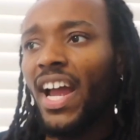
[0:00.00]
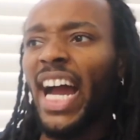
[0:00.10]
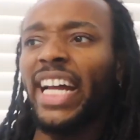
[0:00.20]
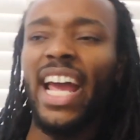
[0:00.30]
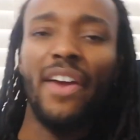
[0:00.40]
I
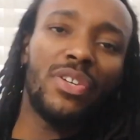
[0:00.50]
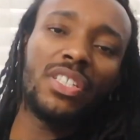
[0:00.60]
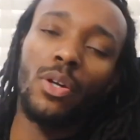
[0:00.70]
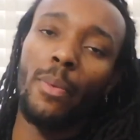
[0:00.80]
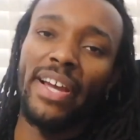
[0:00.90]
had every
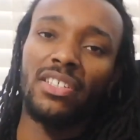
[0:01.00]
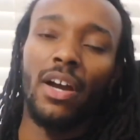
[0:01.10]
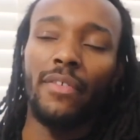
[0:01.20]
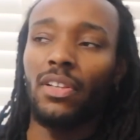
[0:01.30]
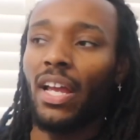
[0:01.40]
single base
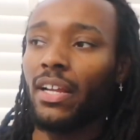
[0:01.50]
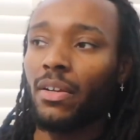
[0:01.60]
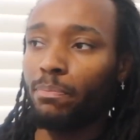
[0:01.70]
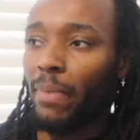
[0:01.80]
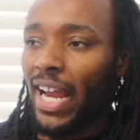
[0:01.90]
covered,
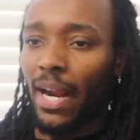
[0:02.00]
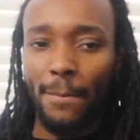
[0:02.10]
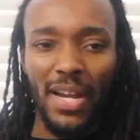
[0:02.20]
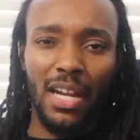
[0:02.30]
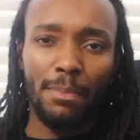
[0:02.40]
like bang,
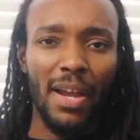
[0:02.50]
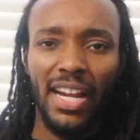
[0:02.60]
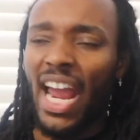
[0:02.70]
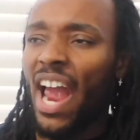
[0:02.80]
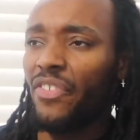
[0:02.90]

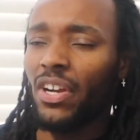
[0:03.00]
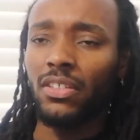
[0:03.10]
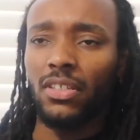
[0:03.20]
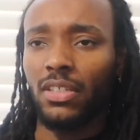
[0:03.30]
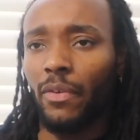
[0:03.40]
every
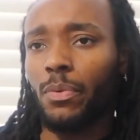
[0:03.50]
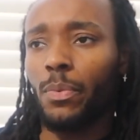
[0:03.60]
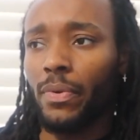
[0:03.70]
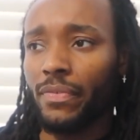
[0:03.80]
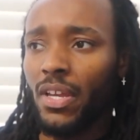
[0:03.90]
answer I was
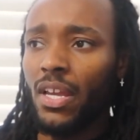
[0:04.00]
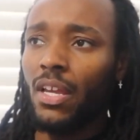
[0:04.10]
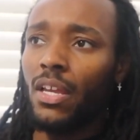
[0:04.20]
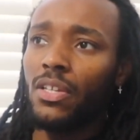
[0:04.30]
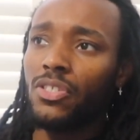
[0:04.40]
comfortable with.
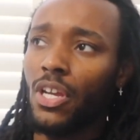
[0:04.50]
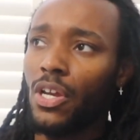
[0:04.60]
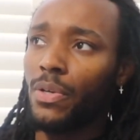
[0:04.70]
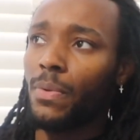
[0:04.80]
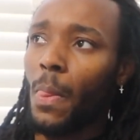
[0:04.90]

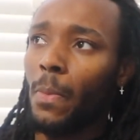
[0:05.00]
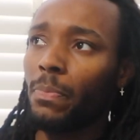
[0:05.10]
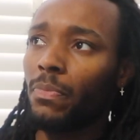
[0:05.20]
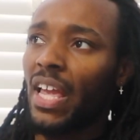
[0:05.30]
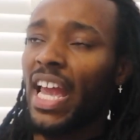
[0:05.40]
So
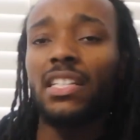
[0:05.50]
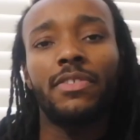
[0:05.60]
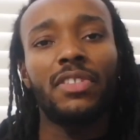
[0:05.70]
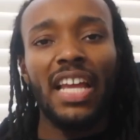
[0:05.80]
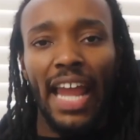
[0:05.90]

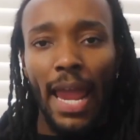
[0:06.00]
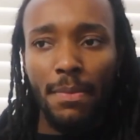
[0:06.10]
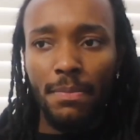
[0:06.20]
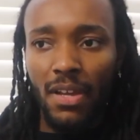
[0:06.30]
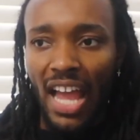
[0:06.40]
interview day
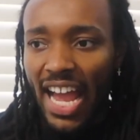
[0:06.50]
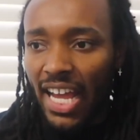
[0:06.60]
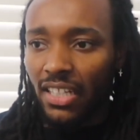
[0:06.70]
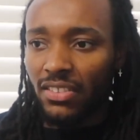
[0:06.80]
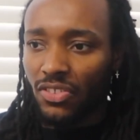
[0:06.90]
came,
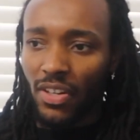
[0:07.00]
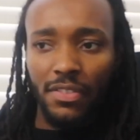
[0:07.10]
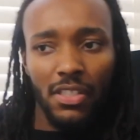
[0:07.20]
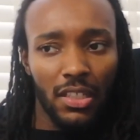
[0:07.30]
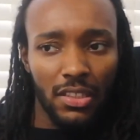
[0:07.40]
and I
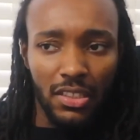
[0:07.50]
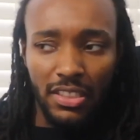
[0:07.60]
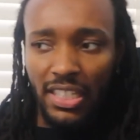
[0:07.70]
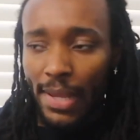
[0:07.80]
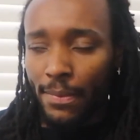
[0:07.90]
travelled to London the
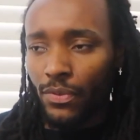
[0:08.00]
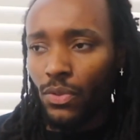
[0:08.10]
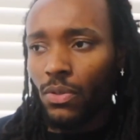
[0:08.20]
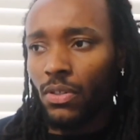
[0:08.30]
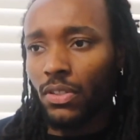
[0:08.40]

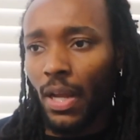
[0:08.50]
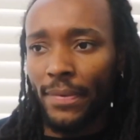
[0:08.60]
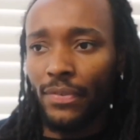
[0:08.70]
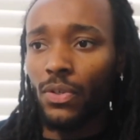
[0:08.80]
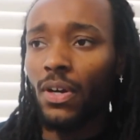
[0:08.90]
night
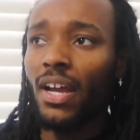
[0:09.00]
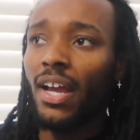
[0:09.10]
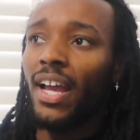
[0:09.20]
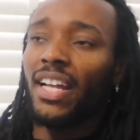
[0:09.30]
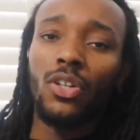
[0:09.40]
before,
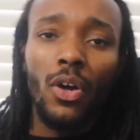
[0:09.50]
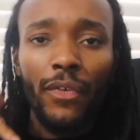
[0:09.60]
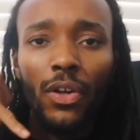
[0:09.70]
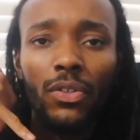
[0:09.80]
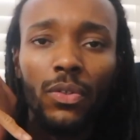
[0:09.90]
and I got a
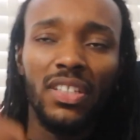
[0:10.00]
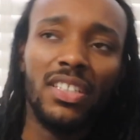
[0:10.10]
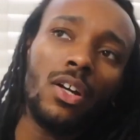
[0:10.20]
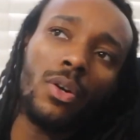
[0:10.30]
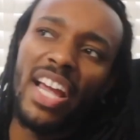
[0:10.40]
phone call and they said,
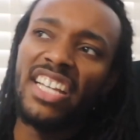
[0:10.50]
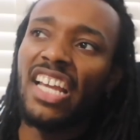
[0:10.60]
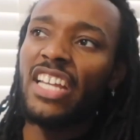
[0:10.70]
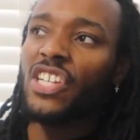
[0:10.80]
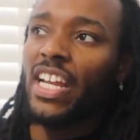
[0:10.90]
"Oh, hey
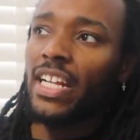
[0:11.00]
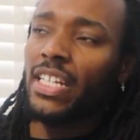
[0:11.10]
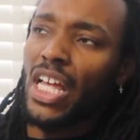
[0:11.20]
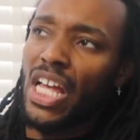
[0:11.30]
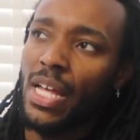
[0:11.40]

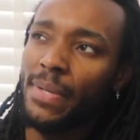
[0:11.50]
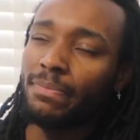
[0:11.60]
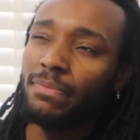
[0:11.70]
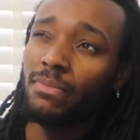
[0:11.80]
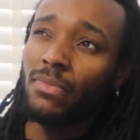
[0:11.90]

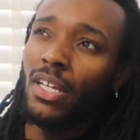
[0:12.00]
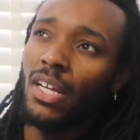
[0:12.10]
Tayshan,